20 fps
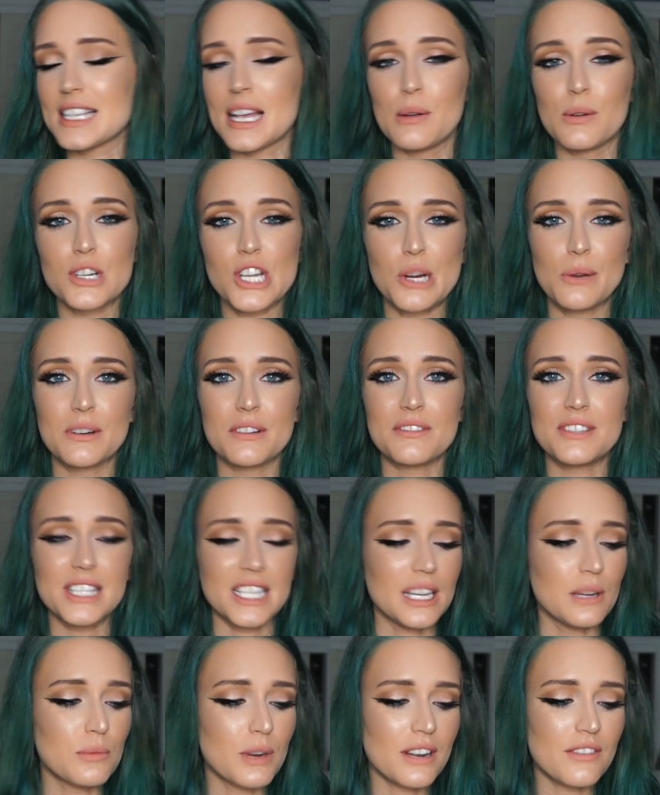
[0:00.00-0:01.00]
I wish I would have
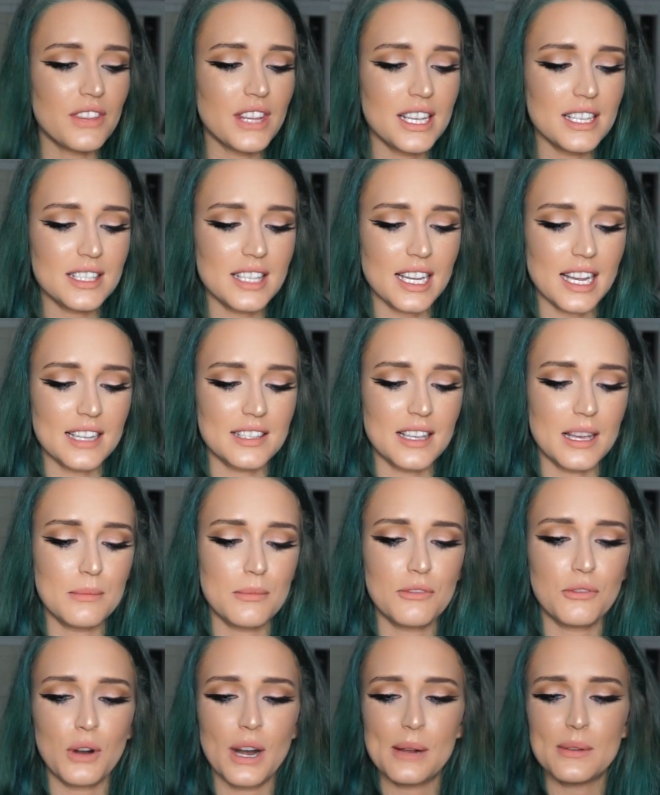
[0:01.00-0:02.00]
seen one of these. Like I said
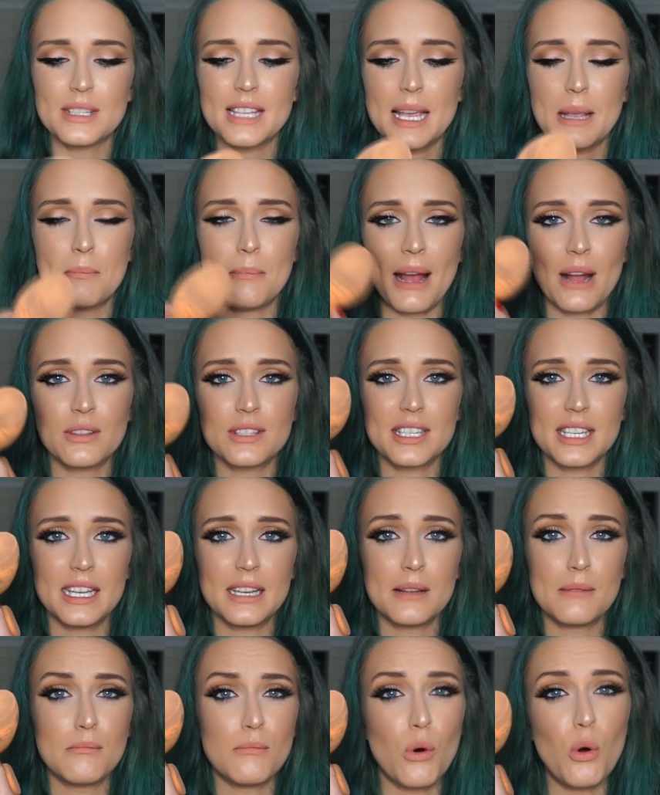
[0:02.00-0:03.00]
before, I was like
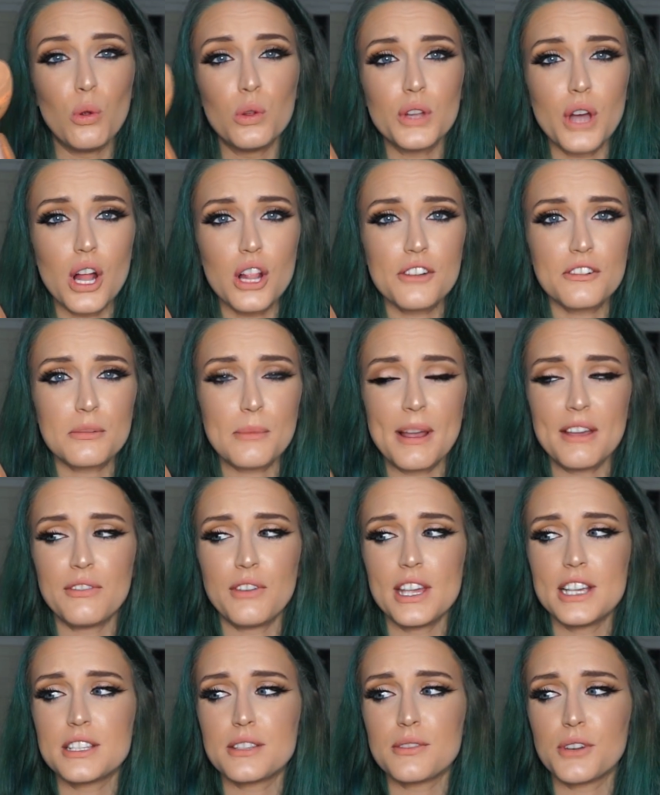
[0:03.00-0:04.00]
bouncing mold all over my
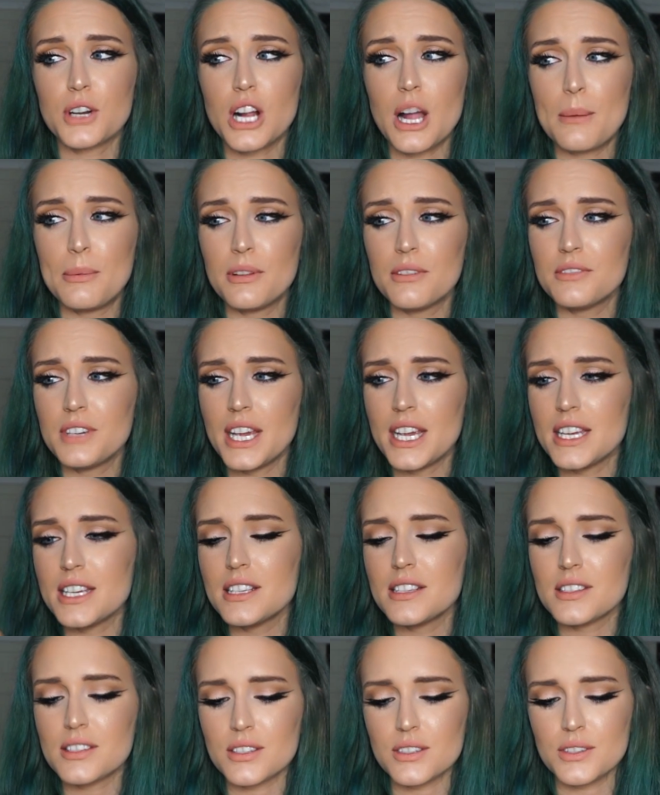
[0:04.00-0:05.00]
face for a couple of
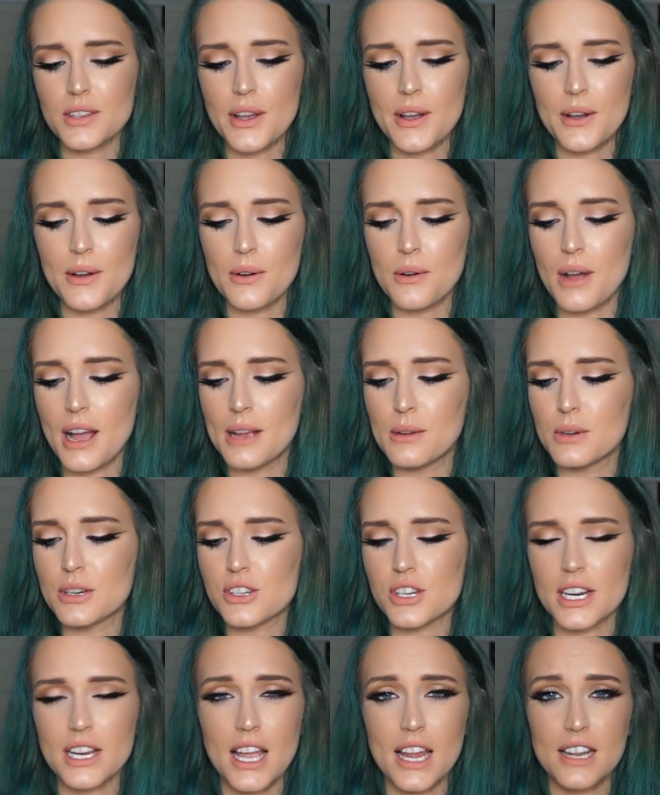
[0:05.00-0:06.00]
days. So I
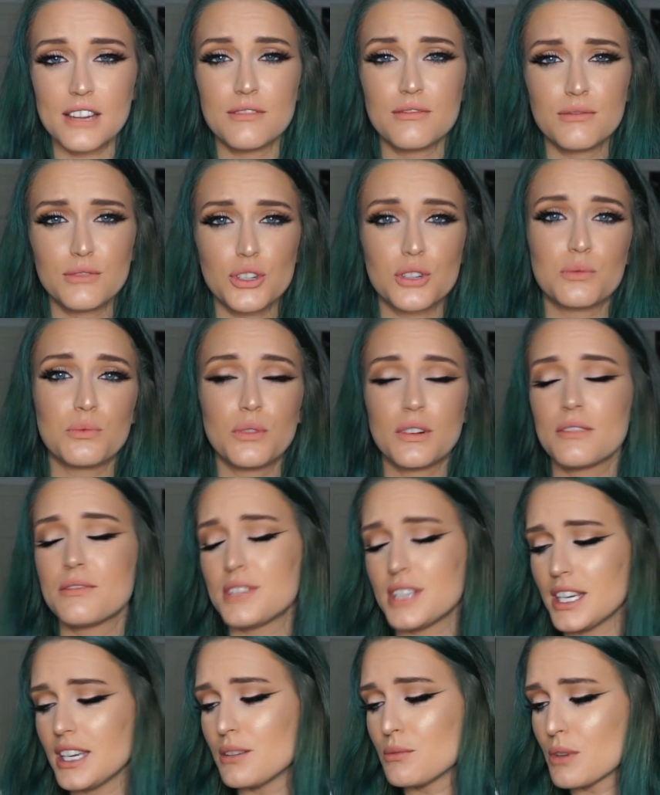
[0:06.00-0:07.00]
wish I kind of just would have
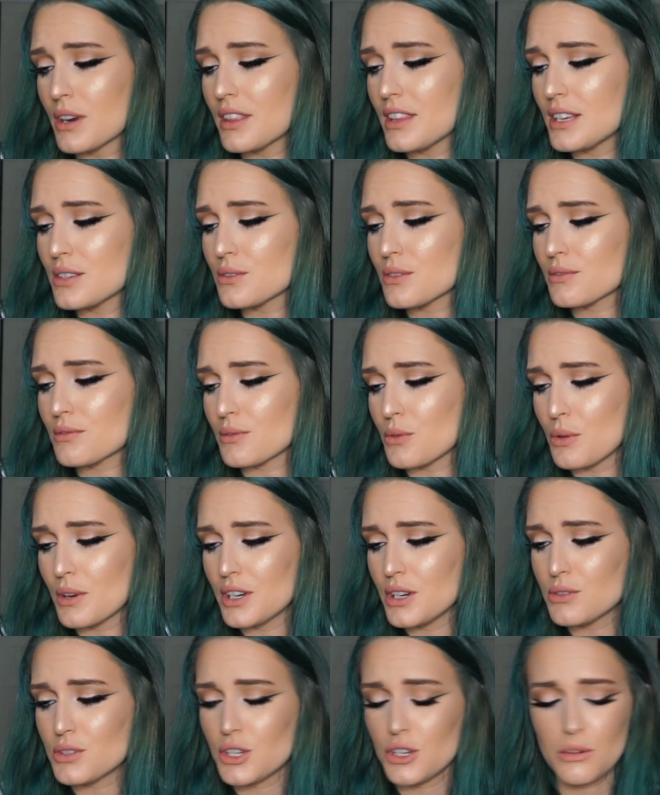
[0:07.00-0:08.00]
seen one of these on
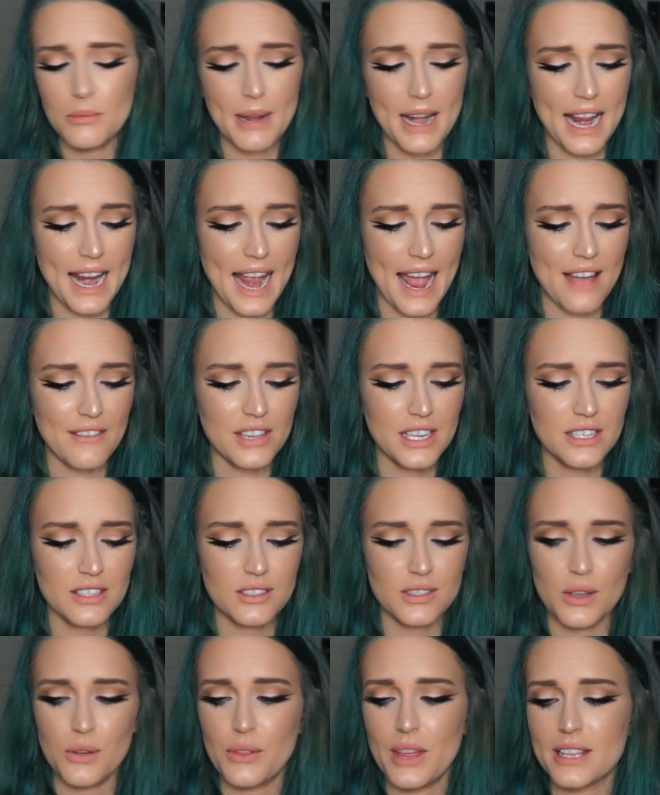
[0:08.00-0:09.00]
YouTube, and I haven't.
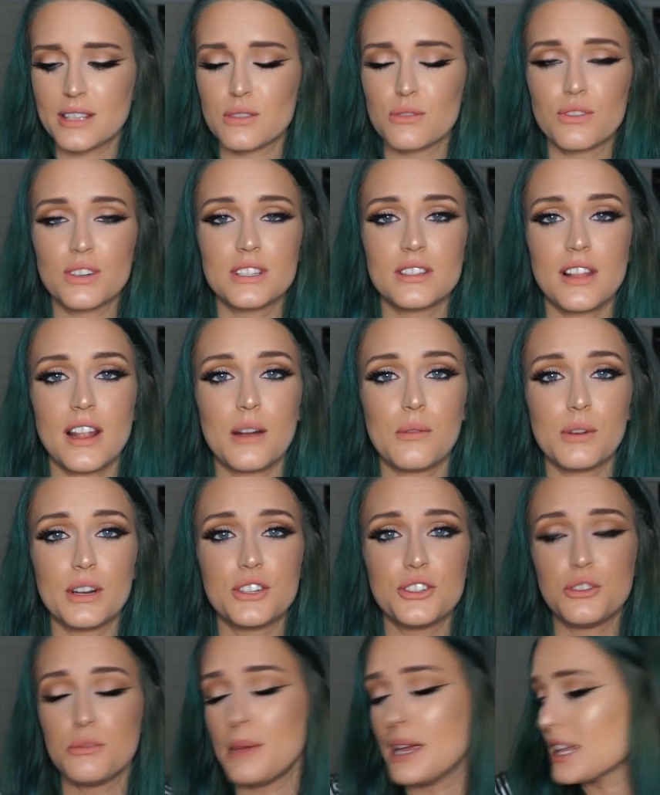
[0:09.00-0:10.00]
So that's the reason that I
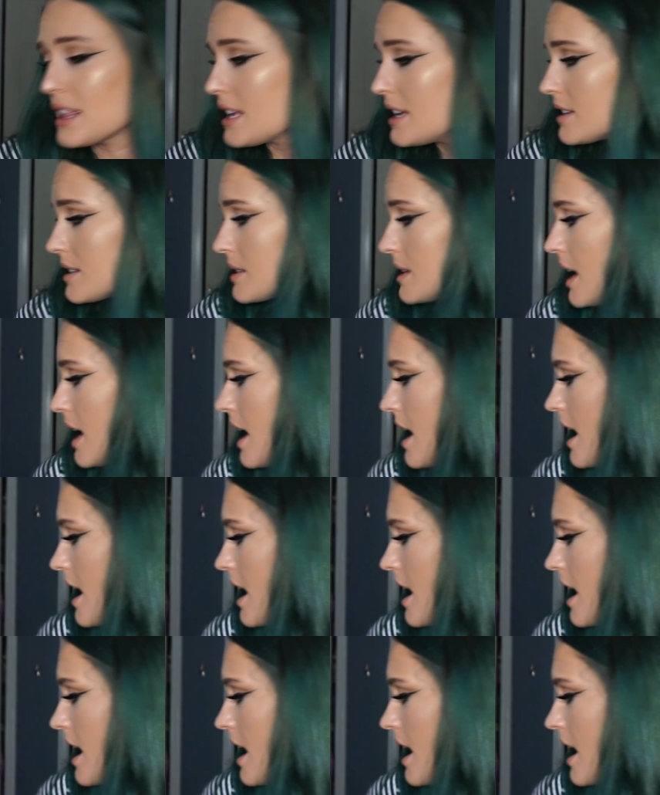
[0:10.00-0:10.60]
wanted to make this.